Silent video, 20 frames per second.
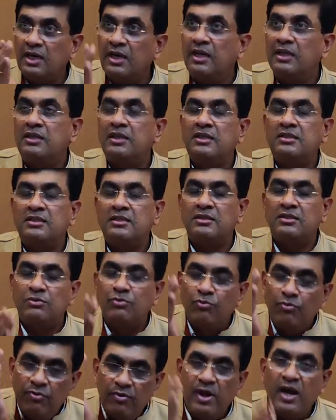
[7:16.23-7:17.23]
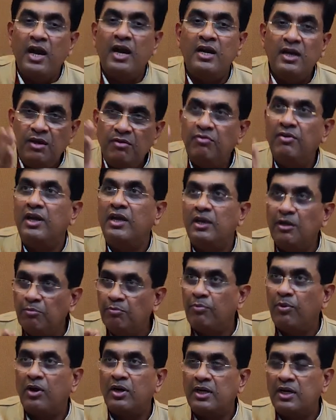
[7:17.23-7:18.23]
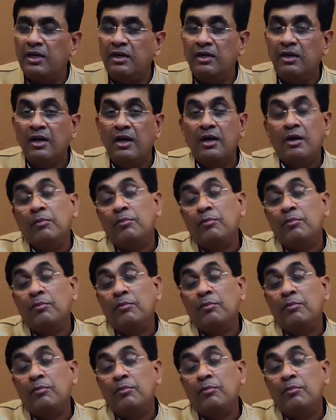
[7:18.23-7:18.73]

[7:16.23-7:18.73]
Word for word: and ethics is very, very important,